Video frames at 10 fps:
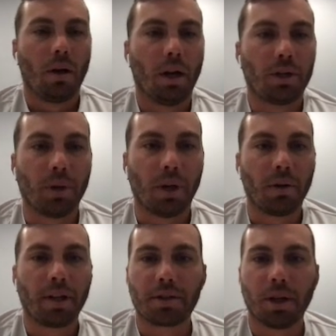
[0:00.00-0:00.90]
All right, so I
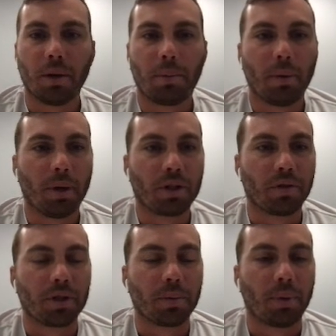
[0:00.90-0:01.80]
don't think it's going to be much of
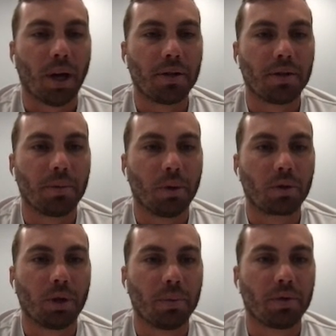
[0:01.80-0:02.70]
a surprise to
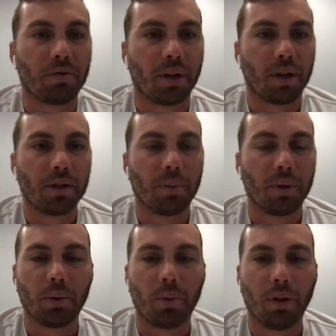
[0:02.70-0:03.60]
most Clemson fans,
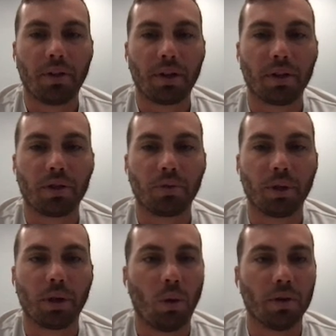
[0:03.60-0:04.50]
but the one thing that's
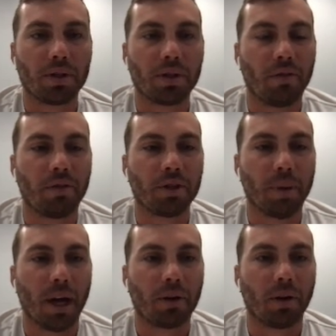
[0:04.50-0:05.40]
really holding this offense
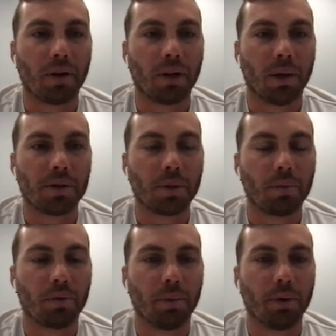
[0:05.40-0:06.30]
back right now is the
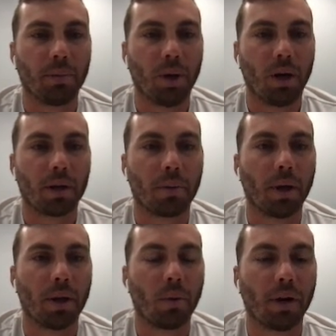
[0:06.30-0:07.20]
perimeter blocking
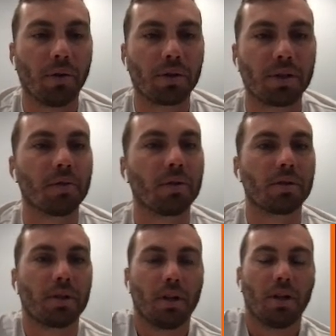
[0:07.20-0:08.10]
by the wide
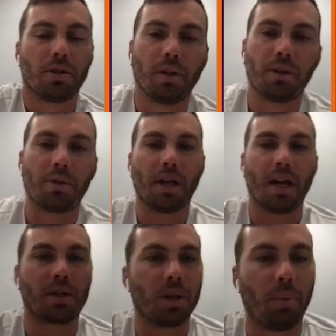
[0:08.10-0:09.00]
receivers. So this was
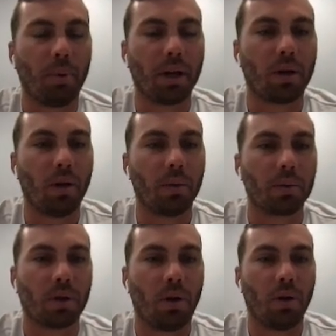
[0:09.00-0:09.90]
actually a play call that
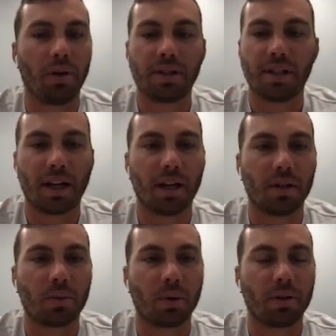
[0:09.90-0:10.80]
was called on 2nd
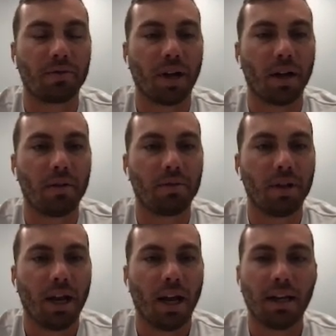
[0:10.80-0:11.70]
and 25,
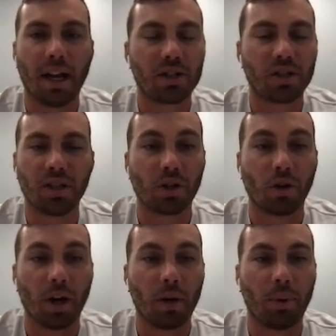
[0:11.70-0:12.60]
and it actually is a
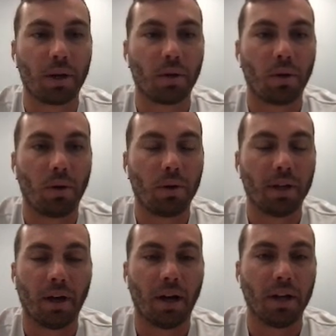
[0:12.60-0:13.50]
great play call.
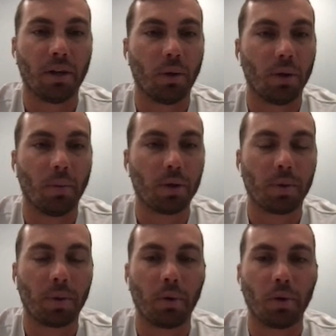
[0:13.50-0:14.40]
Now, I know that most
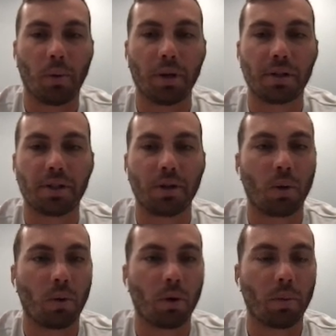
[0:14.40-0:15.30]
people don't want to see your
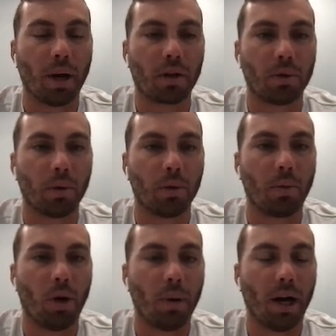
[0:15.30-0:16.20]
quarterback throw the
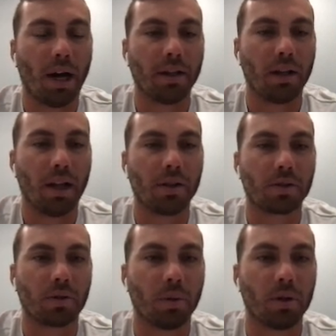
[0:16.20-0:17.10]
ball behind the line of
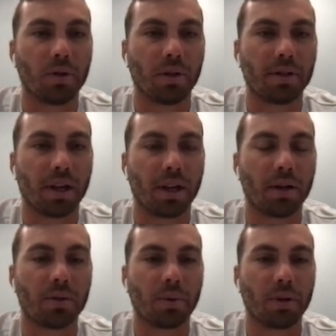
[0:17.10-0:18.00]
scrimmage on 2nd
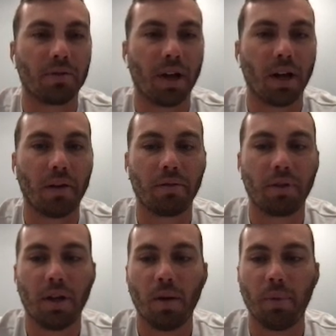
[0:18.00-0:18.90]
and 25,
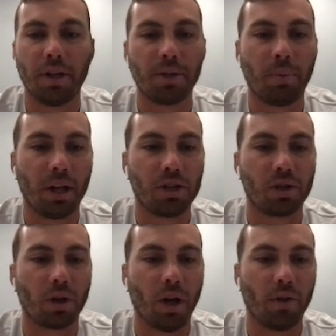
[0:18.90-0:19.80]
but this play
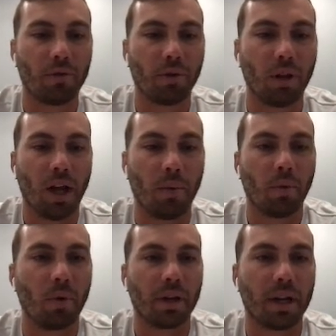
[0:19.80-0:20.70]
should have gone for a lot
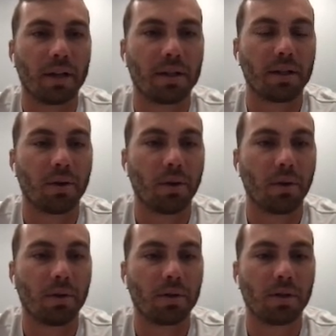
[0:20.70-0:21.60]
more than 18
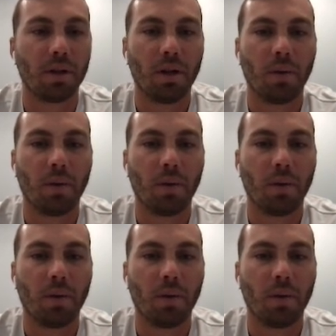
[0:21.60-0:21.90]
yards.